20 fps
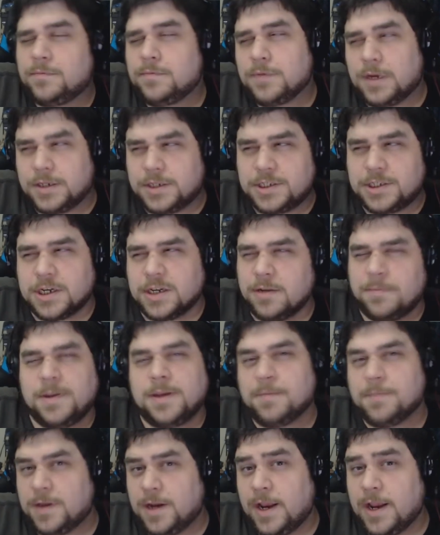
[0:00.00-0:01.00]
shouldn't
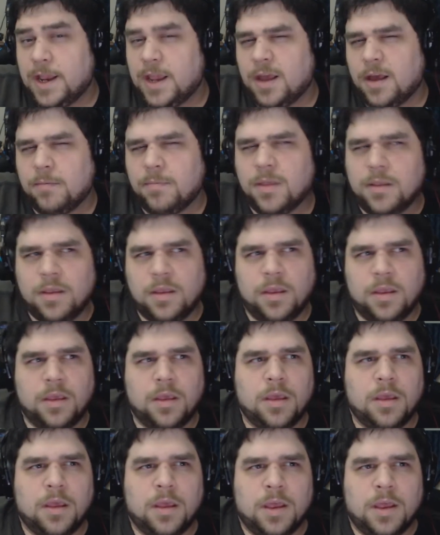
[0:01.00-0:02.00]
be, but I am.
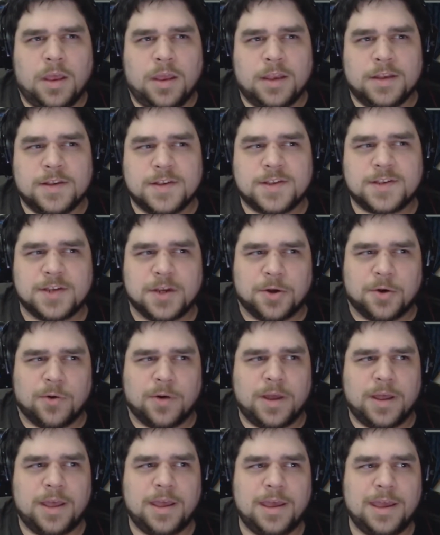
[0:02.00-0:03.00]

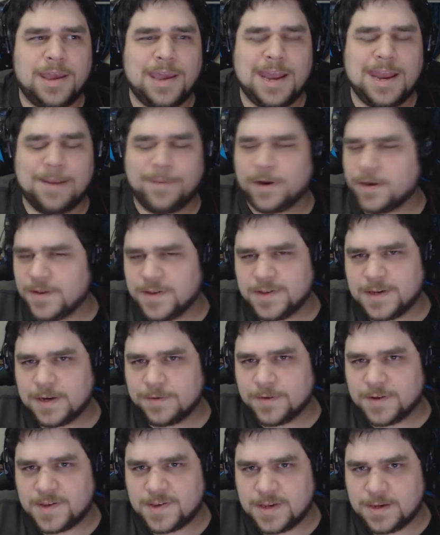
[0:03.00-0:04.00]
So anybody who's
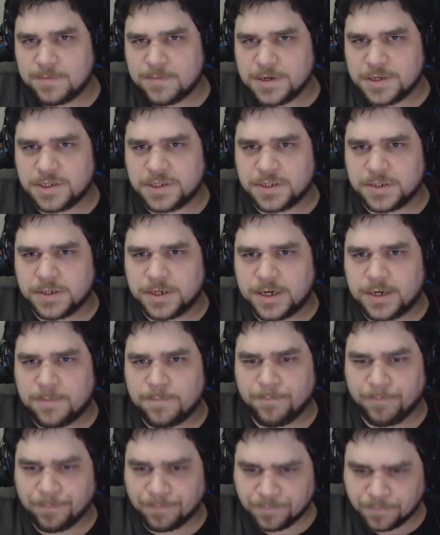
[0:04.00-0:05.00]
ever seen me
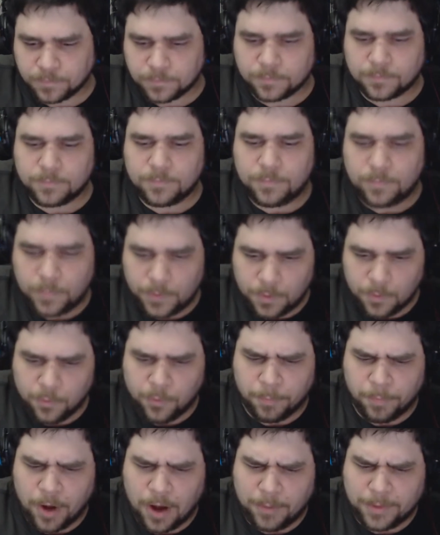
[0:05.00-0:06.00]
stream will
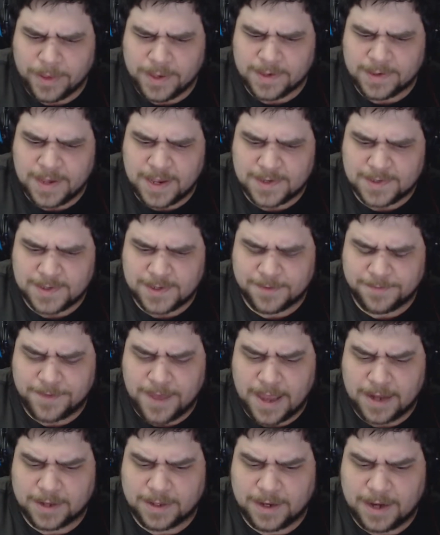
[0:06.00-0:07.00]
probably attest to the
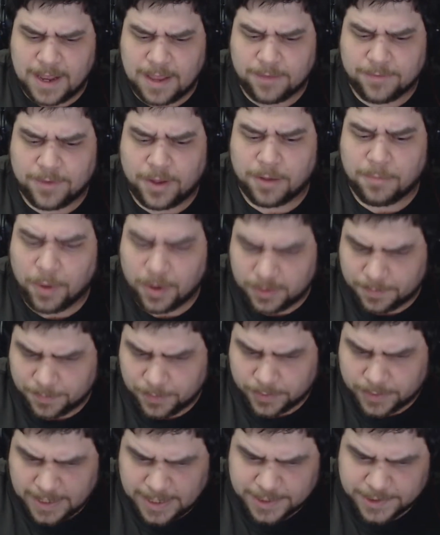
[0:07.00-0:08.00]
fact that I have on multiple
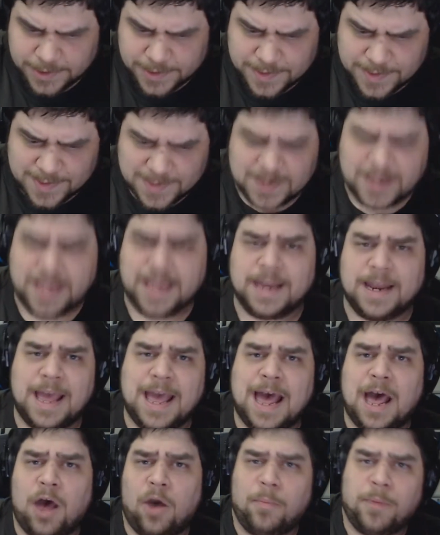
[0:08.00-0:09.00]
occasions said
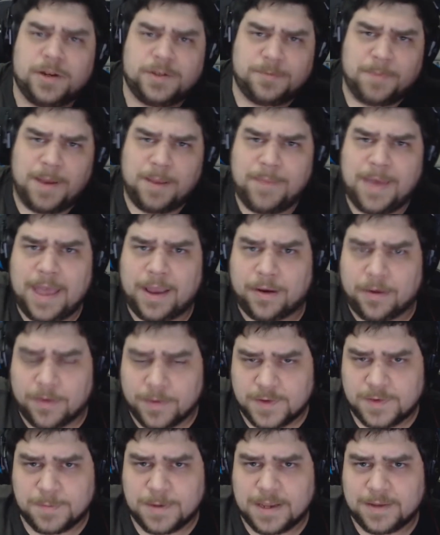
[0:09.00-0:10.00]
how much my back
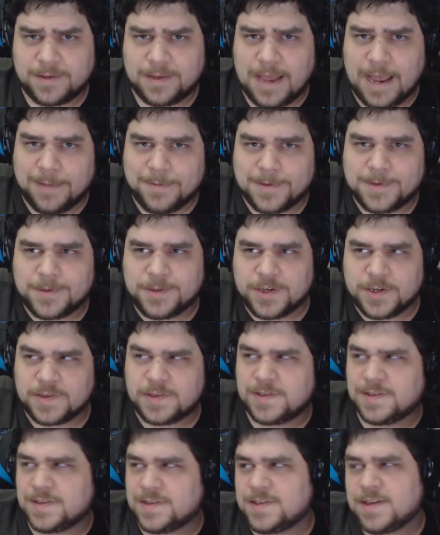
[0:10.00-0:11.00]
hurts me at times
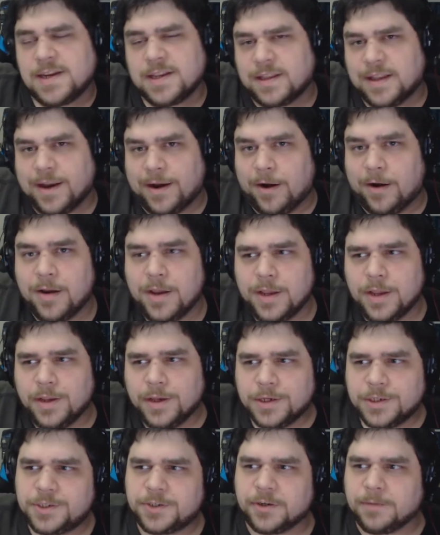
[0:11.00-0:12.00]
just sitting there
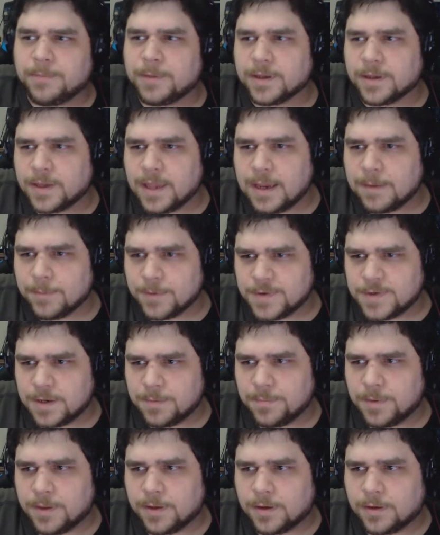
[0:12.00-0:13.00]
streaming a game or
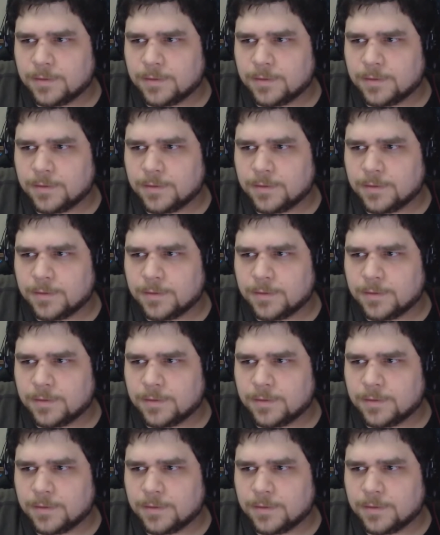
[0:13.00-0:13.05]
something.